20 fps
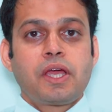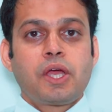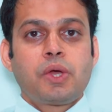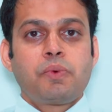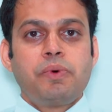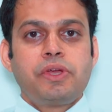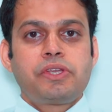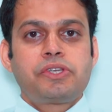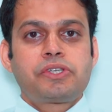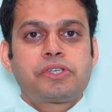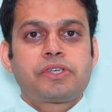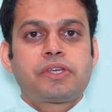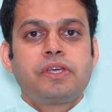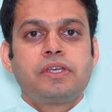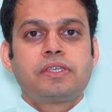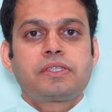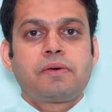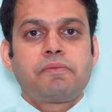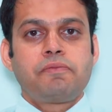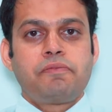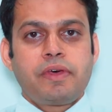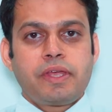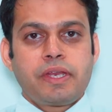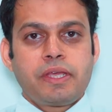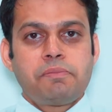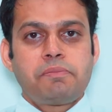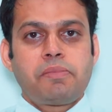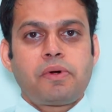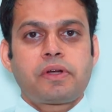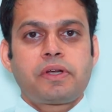which is a very
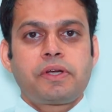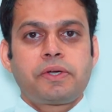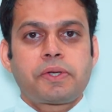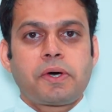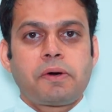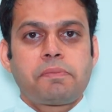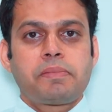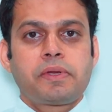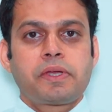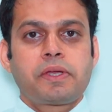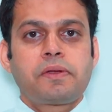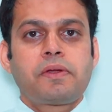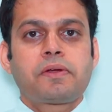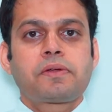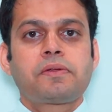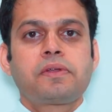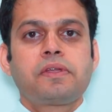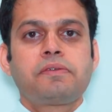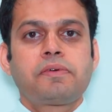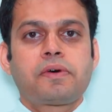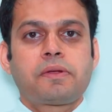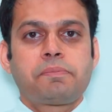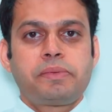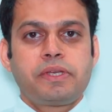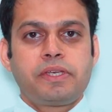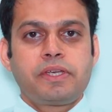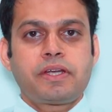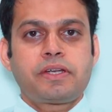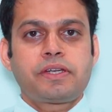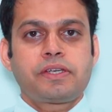important topic not only for
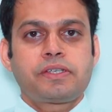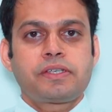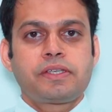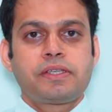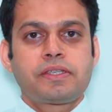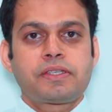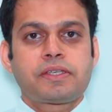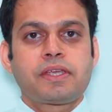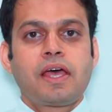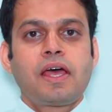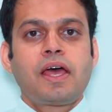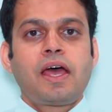pediatricians